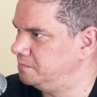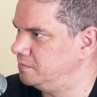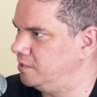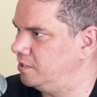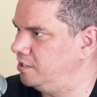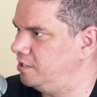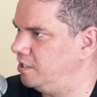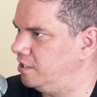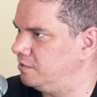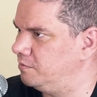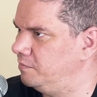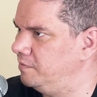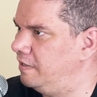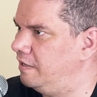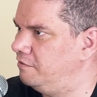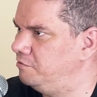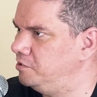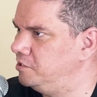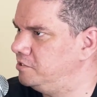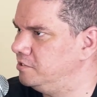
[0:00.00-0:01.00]
And like we
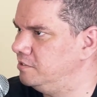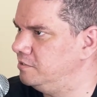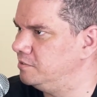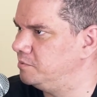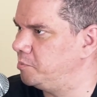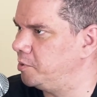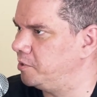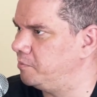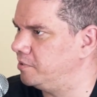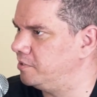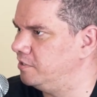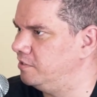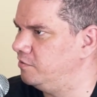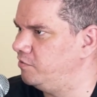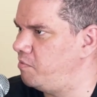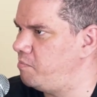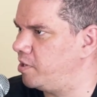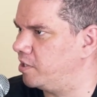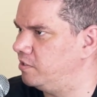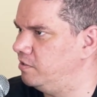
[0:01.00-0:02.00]
now recently spoke about the
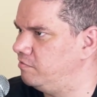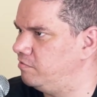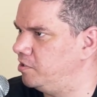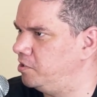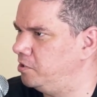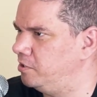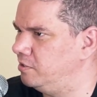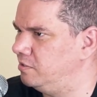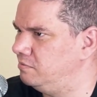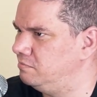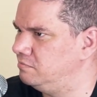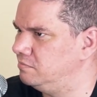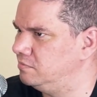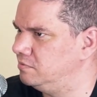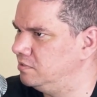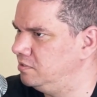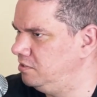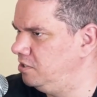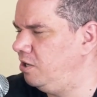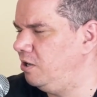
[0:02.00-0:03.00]
Rimac Nevera.
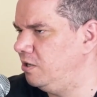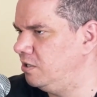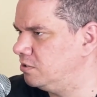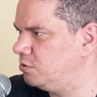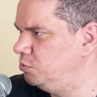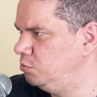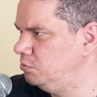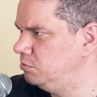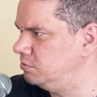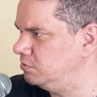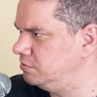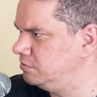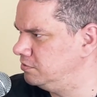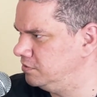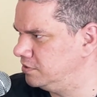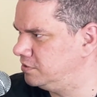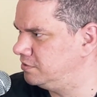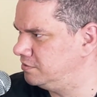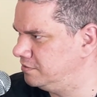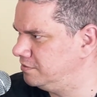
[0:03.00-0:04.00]
Cool.
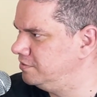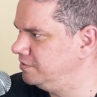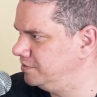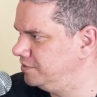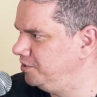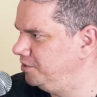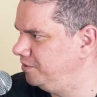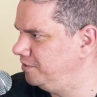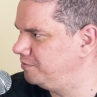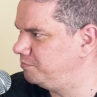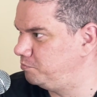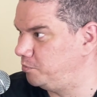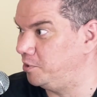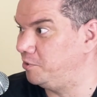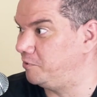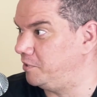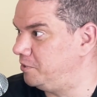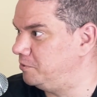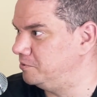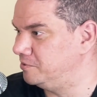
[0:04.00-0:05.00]
That's
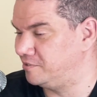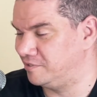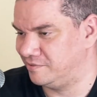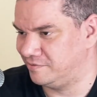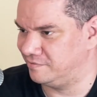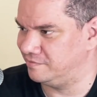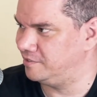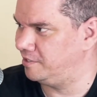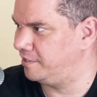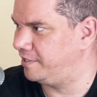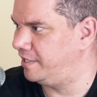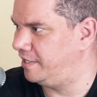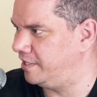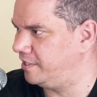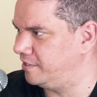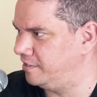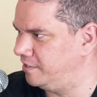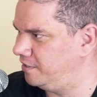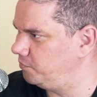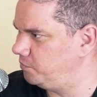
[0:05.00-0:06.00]
break records. Okay.
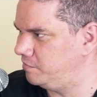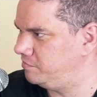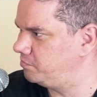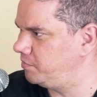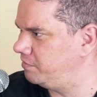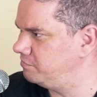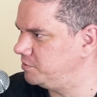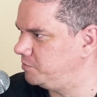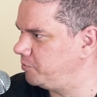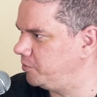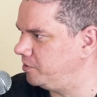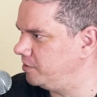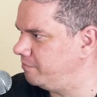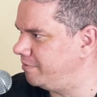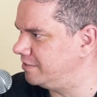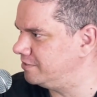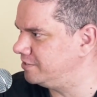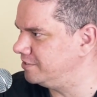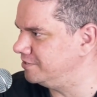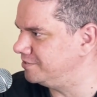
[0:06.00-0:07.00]
We haven't spoken
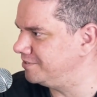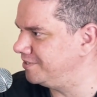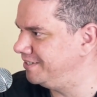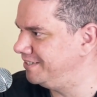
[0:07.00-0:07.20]
about it since.